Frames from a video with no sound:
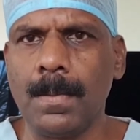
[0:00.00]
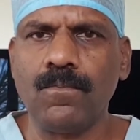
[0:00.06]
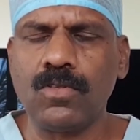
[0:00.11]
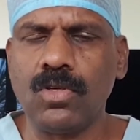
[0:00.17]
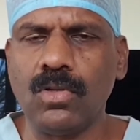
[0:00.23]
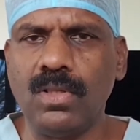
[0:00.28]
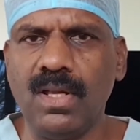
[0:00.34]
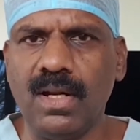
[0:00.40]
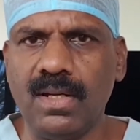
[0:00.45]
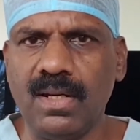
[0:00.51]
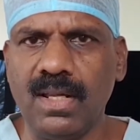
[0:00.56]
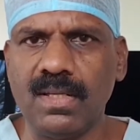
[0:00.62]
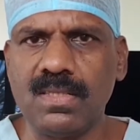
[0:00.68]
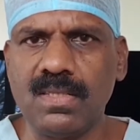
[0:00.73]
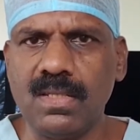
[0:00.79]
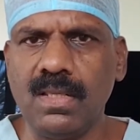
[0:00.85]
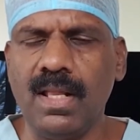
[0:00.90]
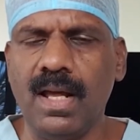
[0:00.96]
So they
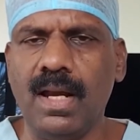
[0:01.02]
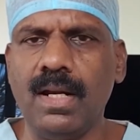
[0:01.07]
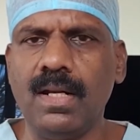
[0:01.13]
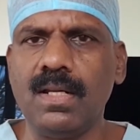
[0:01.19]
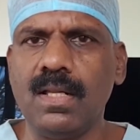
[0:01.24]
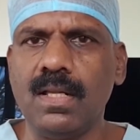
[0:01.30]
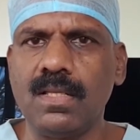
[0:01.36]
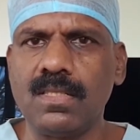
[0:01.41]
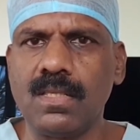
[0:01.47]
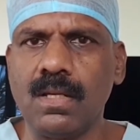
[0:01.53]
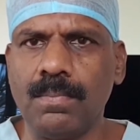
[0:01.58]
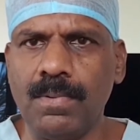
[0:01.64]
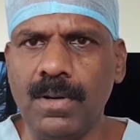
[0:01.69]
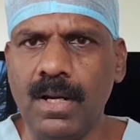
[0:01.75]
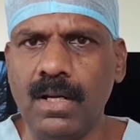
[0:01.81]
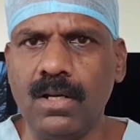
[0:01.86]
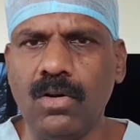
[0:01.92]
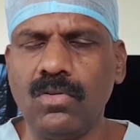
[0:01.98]
test that,
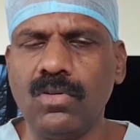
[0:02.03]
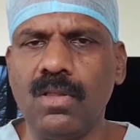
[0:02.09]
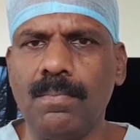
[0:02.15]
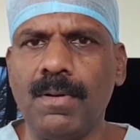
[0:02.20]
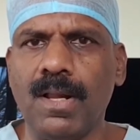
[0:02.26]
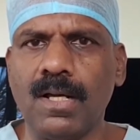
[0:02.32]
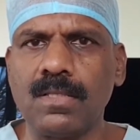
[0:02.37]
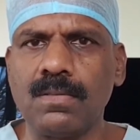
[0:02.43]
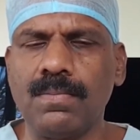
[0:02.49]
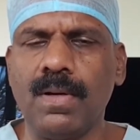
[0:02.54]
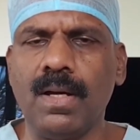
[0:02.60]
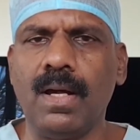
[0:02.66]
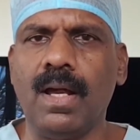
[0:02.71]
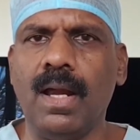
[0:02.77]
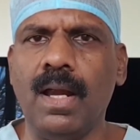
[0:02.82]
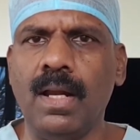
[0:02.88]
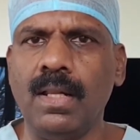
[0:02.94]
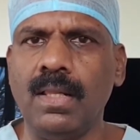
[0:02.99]
separate out the
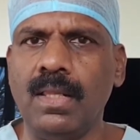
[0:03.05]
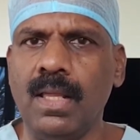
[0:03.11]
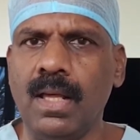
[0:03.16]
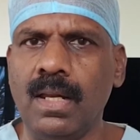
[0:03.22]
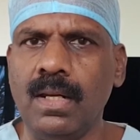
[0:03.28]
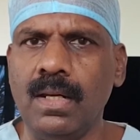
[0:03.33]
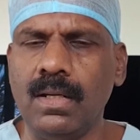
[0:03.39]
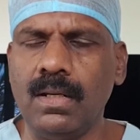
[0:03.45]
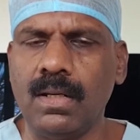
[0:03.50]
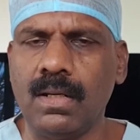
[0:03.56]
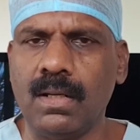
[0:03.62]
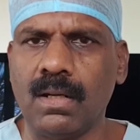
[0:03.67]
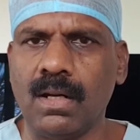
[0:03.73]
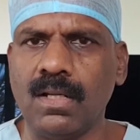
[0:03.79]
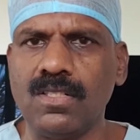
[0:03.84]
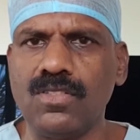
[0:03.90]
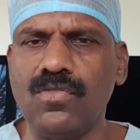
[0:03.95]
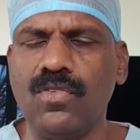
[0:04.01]
plasma and then
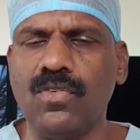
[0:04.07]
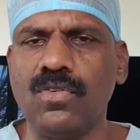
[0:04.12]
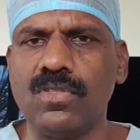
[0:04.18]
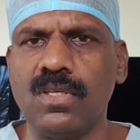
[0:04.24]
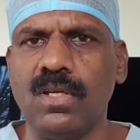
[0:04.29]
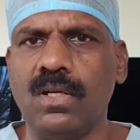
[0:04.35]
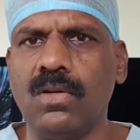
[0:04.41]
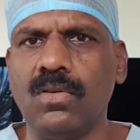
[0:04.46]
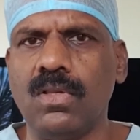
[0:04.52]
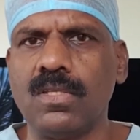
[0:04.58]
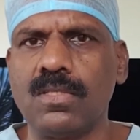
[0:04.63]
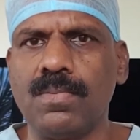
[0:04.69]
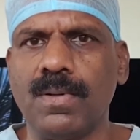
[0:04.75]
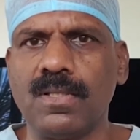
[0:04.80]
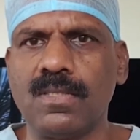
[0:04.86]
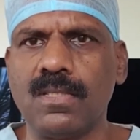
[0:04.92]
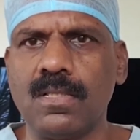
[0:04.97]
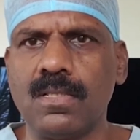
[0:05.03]
transfuse into this
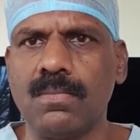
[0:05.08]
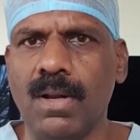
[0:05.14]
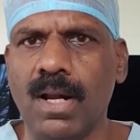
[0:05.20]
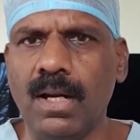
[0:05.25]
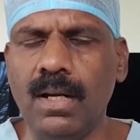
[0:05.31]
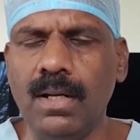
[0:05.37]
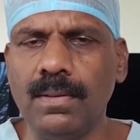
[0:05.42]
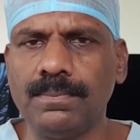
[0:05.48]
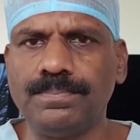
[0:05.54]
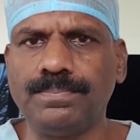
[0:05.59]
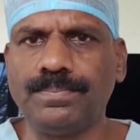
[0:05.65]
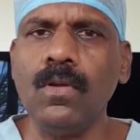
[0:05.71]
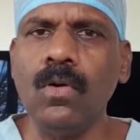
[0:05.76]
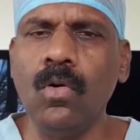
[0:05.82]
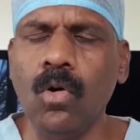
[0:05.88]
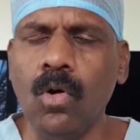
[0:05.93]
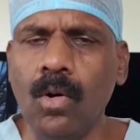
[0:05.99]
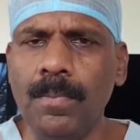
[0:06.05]
person's blood,
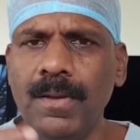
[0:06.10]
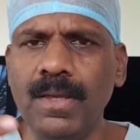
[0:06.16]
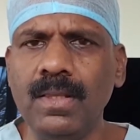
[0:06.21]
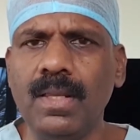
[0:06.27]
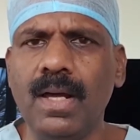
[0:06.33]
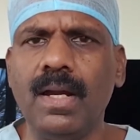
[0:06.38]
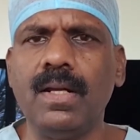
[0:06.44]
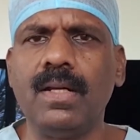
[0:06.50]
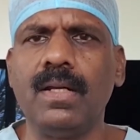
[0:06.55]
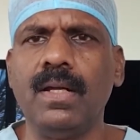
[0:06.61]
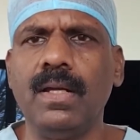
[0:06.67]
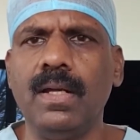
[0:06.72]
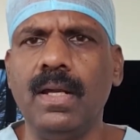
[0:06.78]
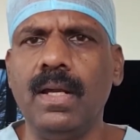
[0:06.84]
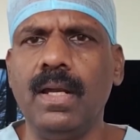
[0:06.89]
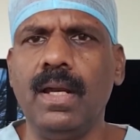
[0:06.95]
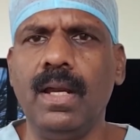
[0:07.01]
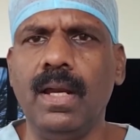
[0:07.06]
hoping that
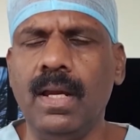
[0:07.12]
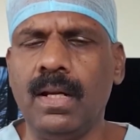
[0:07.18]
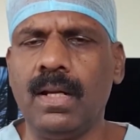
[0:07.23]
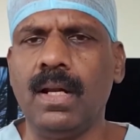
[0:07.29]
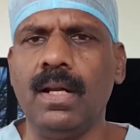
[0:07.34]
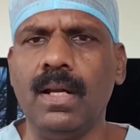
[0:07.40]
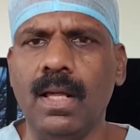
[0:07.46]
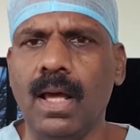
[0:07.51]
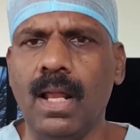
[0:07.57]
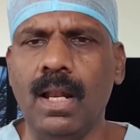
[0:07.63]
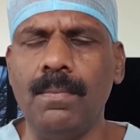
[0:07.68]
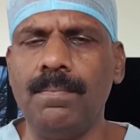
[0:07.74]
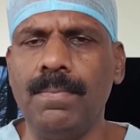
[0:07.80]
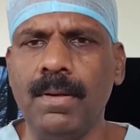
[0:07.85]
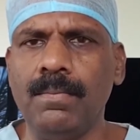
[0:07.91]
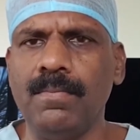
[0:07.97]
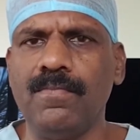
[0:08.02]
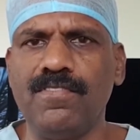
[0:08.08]
it will help
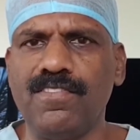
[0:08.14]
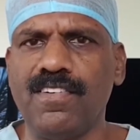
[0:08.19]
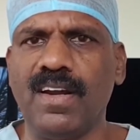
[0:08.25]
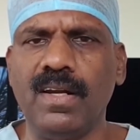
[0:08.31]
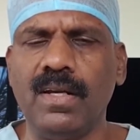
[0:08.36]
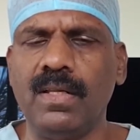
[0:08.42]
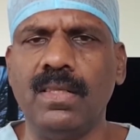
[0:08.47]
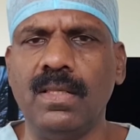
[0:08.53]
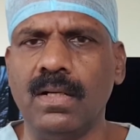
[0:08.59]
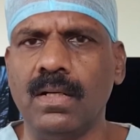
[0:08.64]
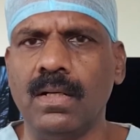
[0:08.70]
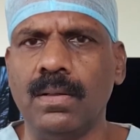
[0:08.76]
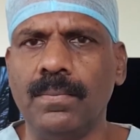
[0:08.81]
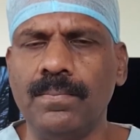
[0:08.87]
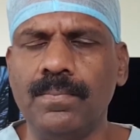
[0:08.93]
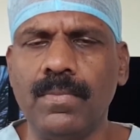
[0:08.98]
him fight the